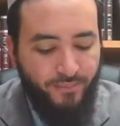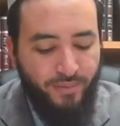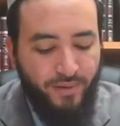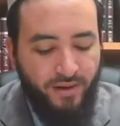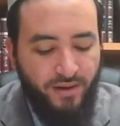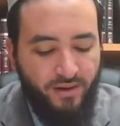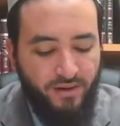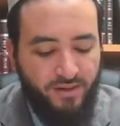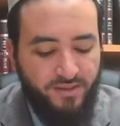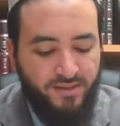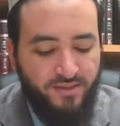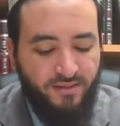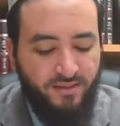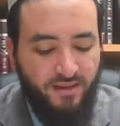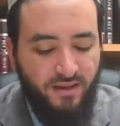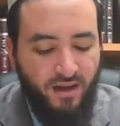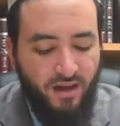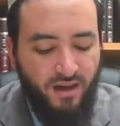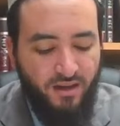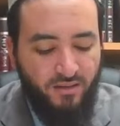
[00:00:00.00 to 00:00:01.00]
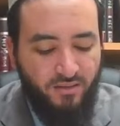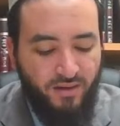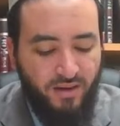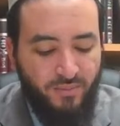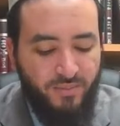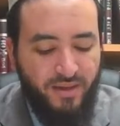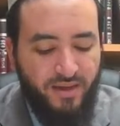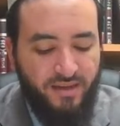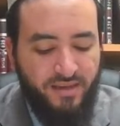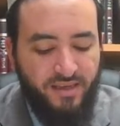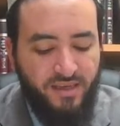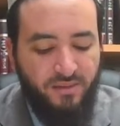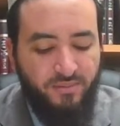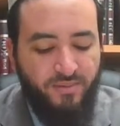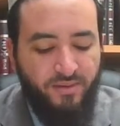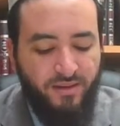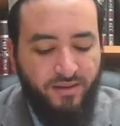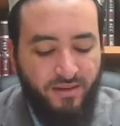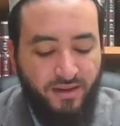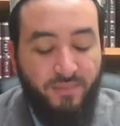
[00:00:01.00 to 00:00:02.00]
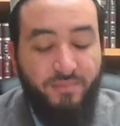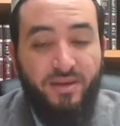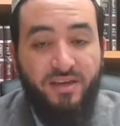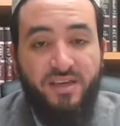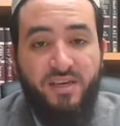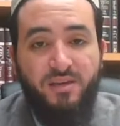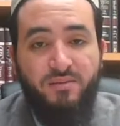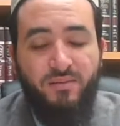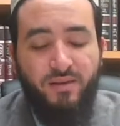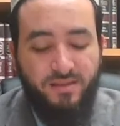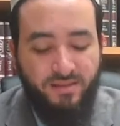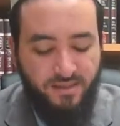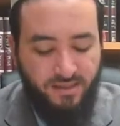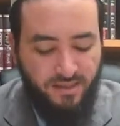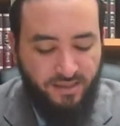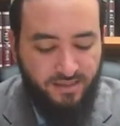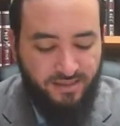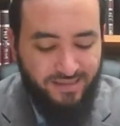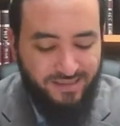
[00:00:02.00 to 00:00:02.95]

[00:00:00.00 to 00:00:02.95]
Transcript: bears Rabbi Akiva's